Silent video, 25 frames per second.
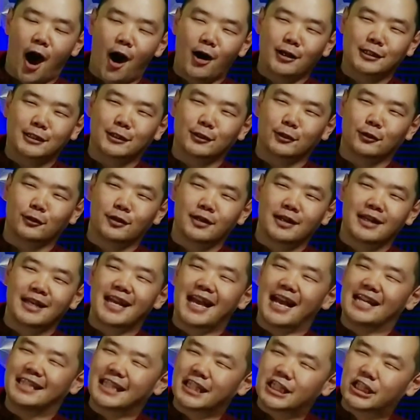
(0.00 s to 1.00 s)
Also,
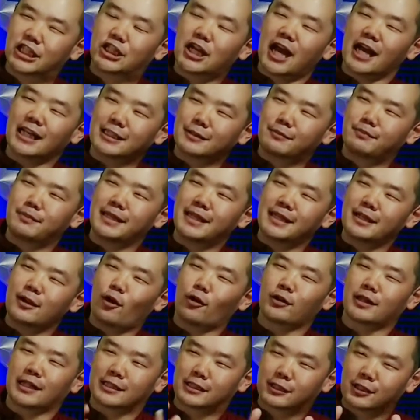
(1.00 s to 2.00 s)
is it just
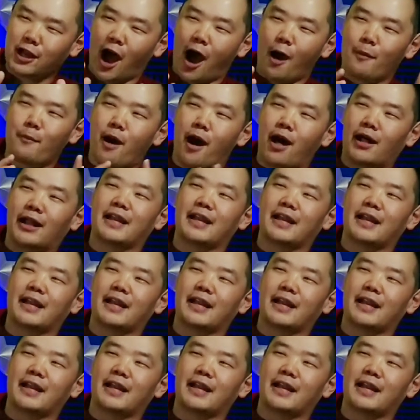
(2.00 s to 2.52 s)
me, or does Tom